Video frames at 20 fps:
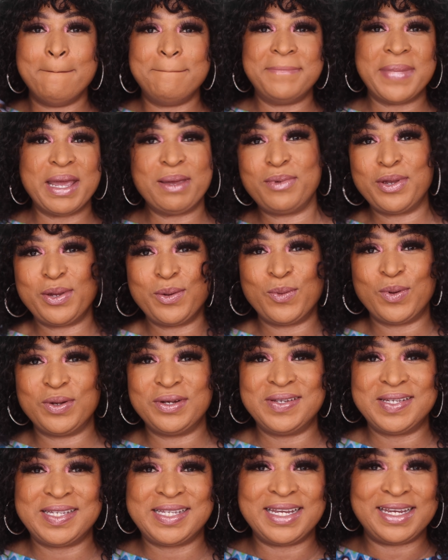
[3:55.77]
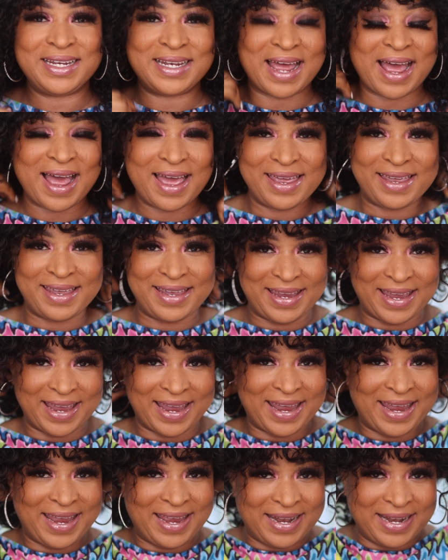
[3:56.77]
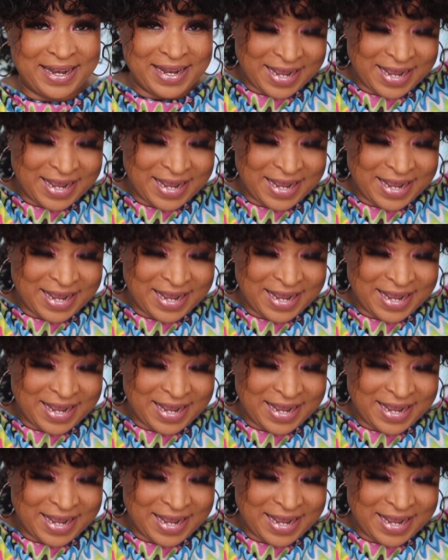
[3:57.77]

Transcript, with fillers: Maybe you want to see that again.